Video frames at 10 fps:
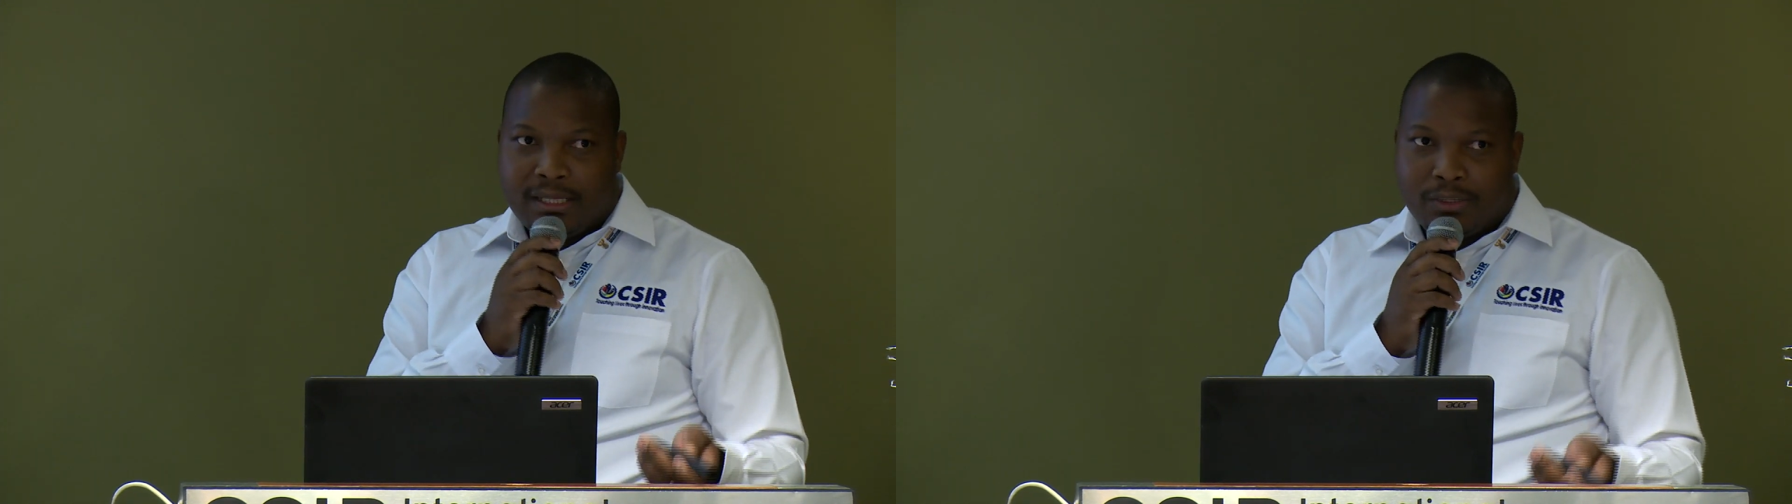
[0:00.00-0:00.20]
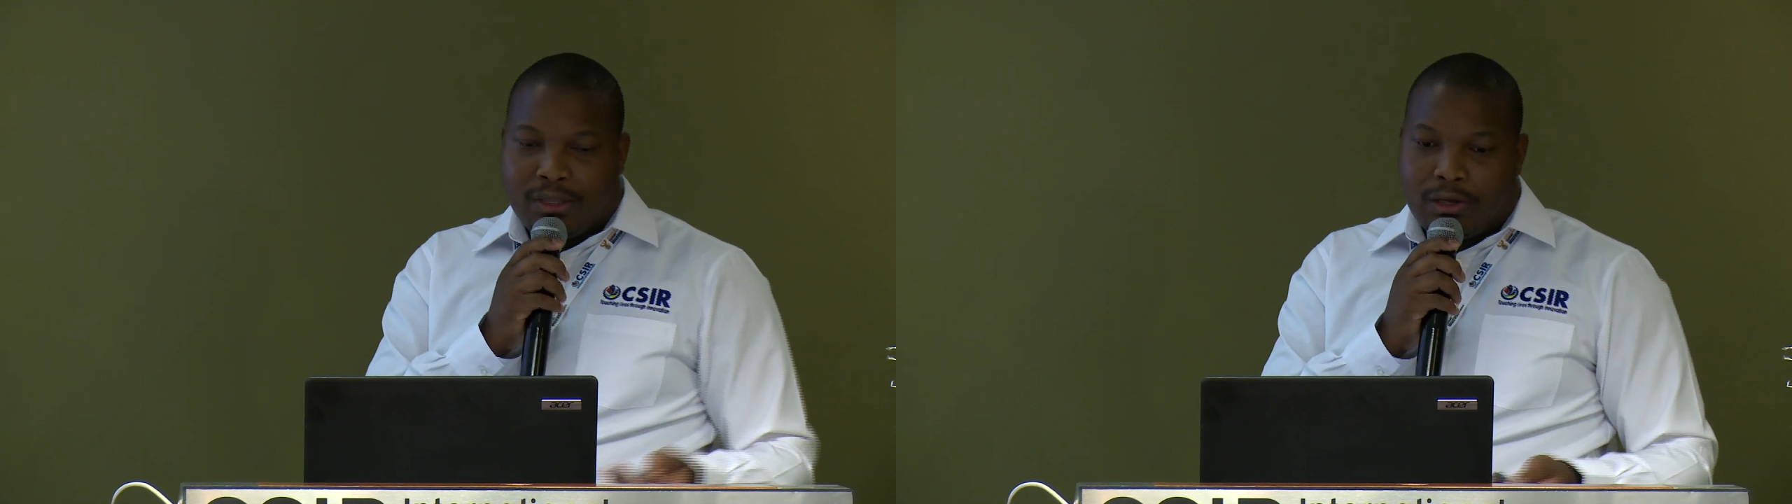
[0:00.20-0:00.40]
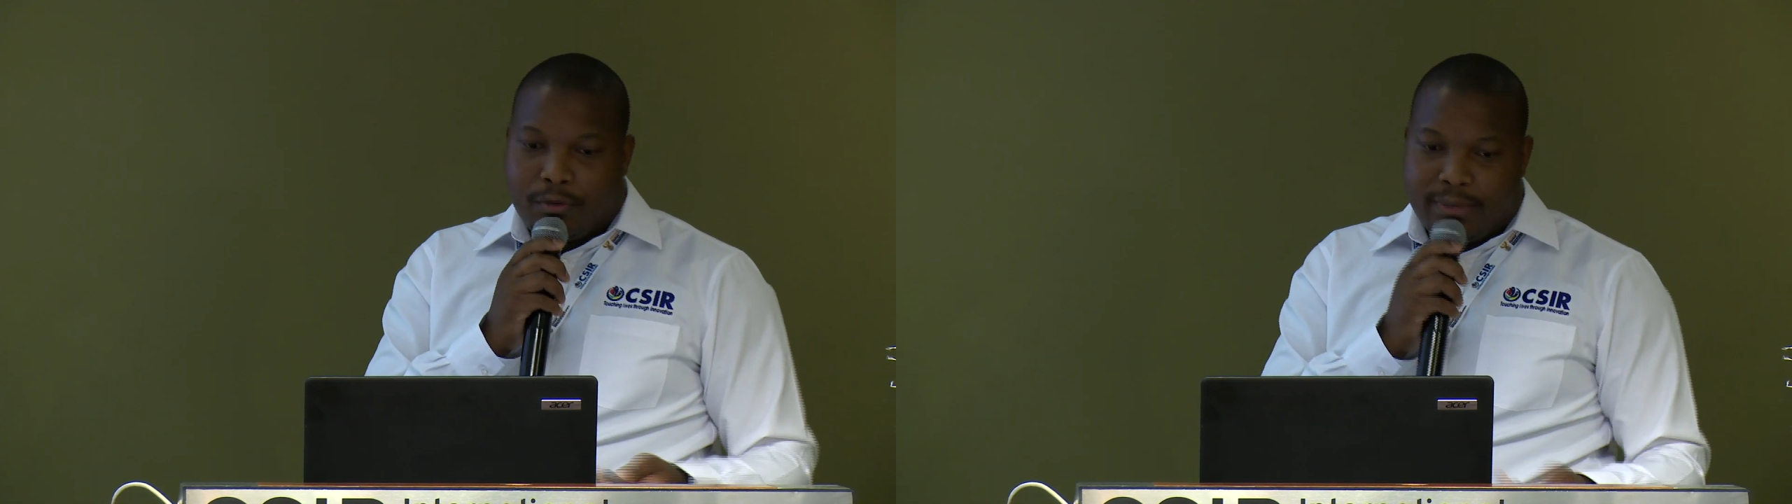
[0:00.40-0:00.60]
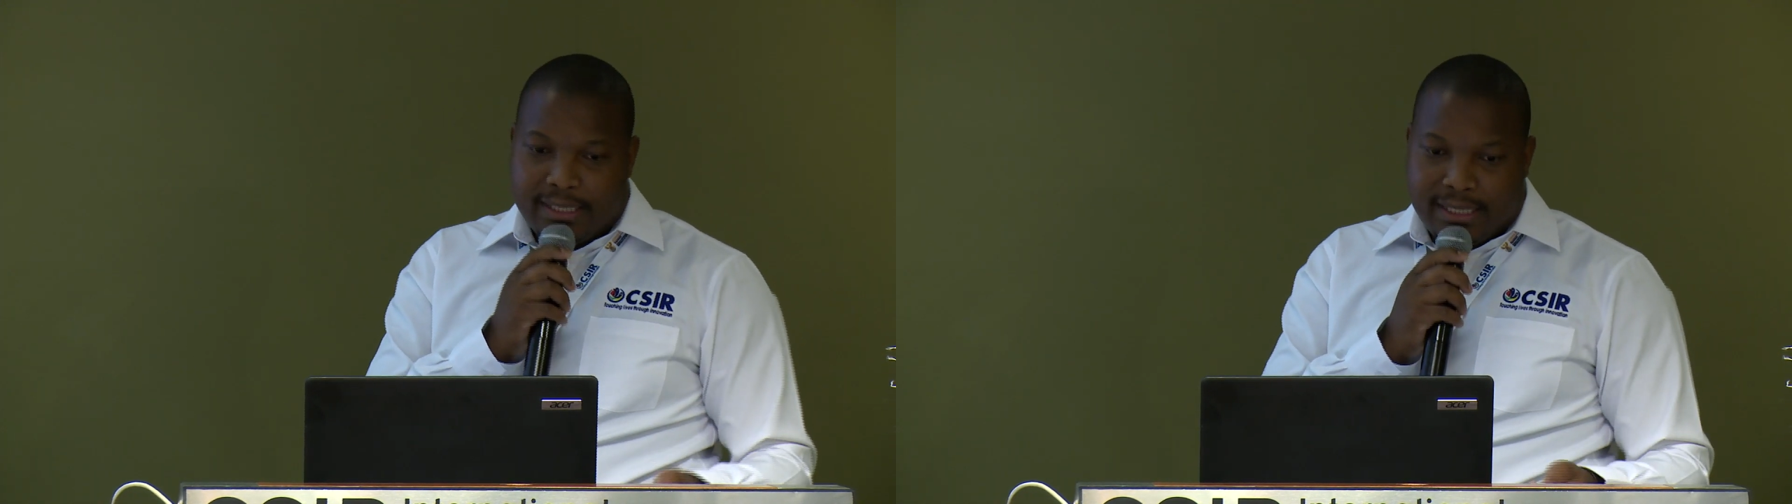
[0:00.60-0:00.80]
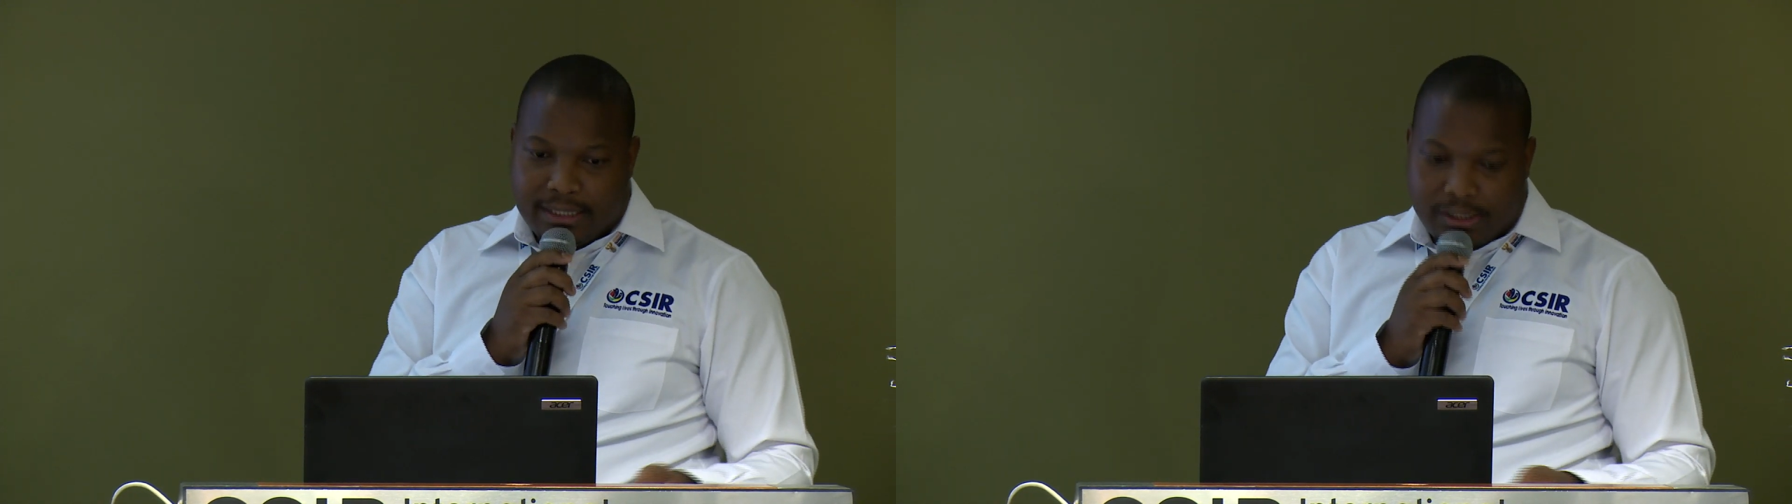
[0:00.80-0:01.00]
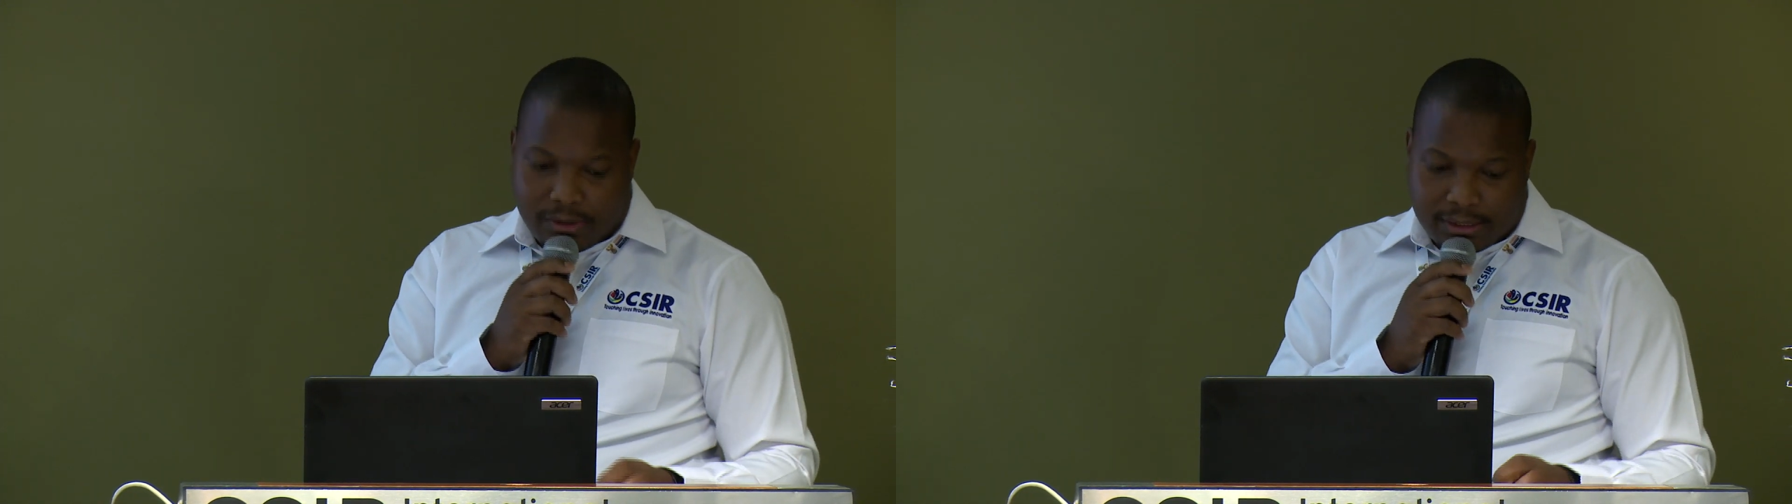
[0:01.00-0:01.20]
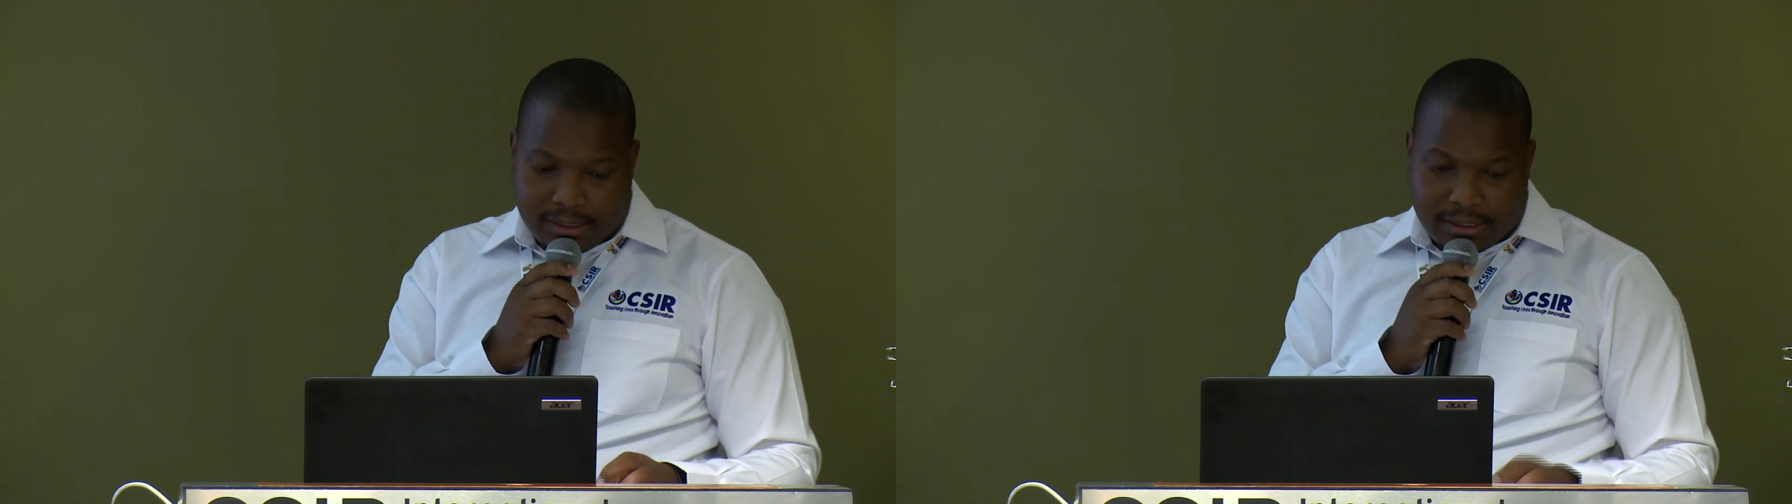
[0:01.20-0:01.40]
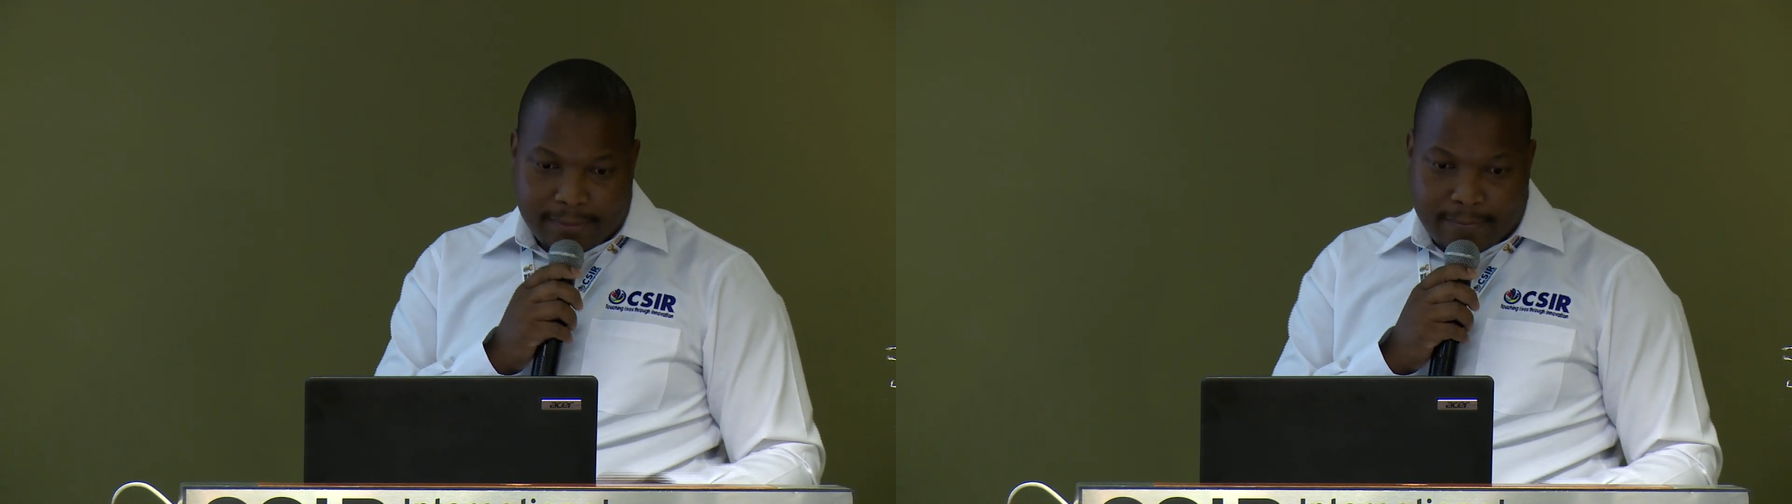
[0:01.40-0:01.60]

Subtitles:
with the open data sources.